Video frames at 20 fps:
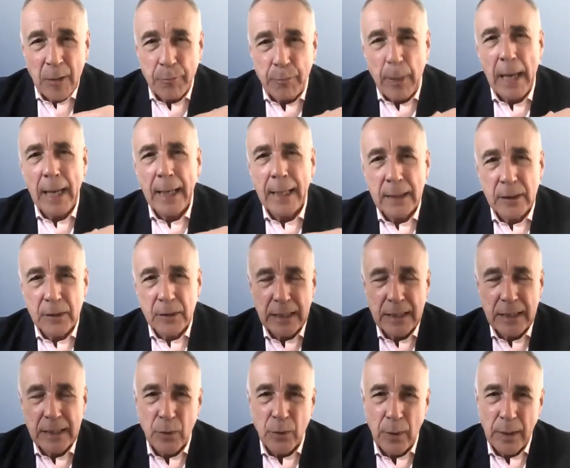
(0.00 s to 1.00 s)
paled
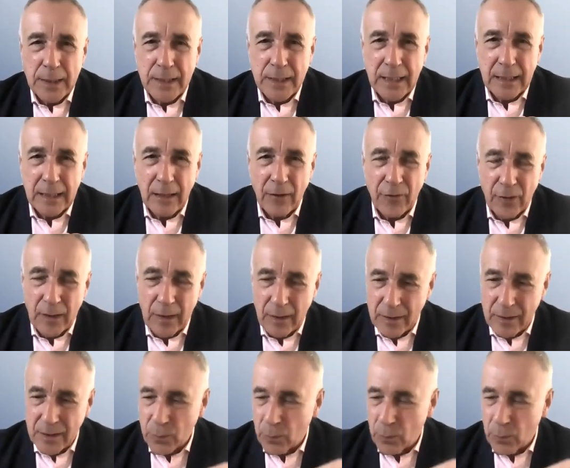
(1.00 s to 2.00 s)
into insignificance.